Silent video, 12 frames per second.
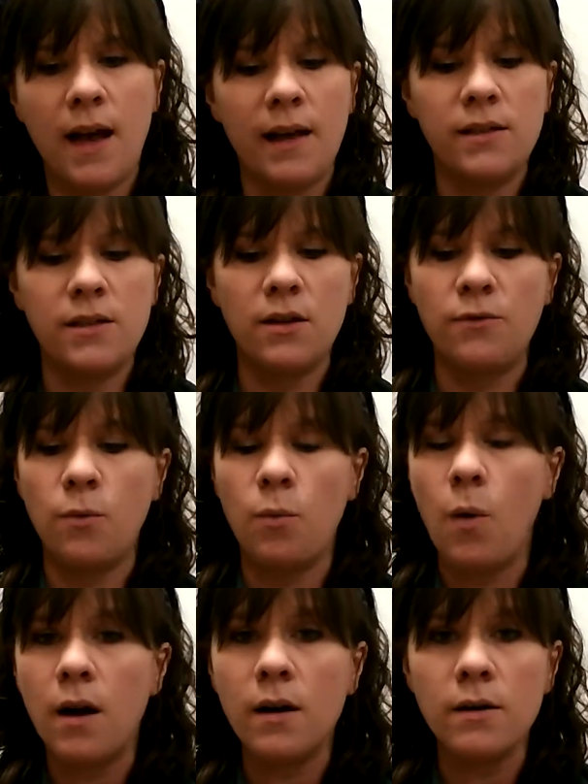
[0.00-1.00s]
kind of
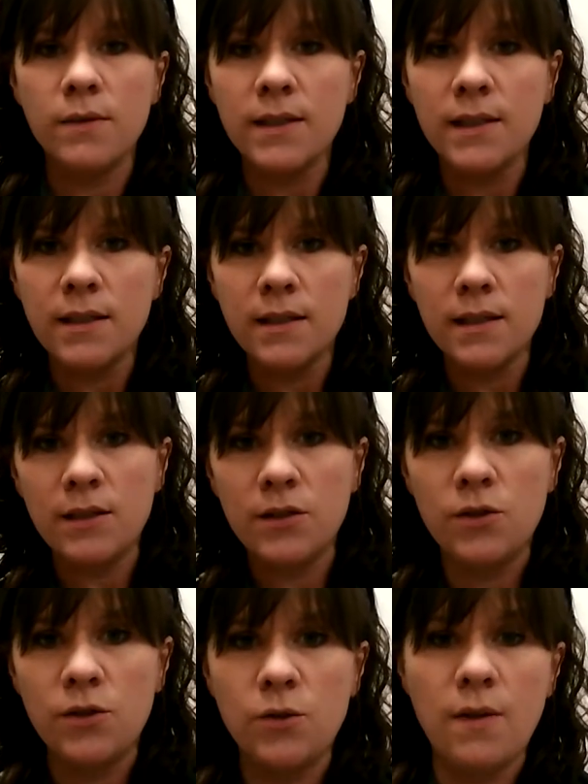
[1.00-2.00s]
water
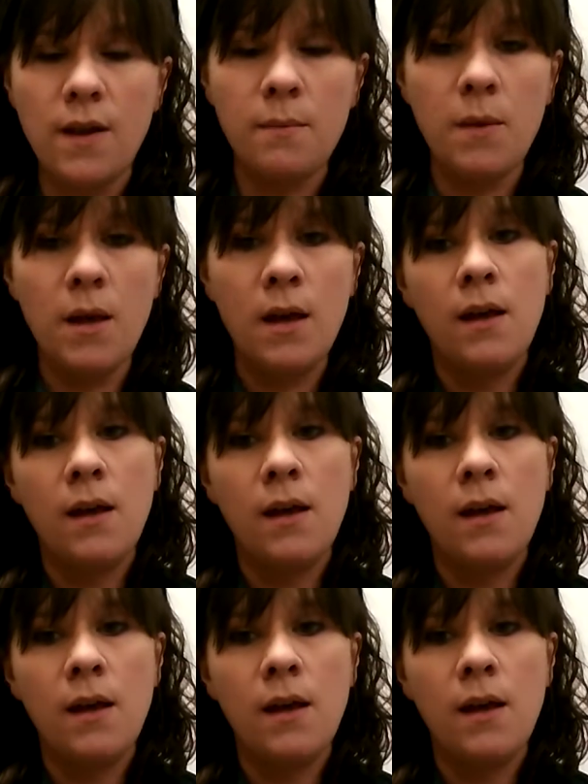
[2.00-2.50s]
resistance to them.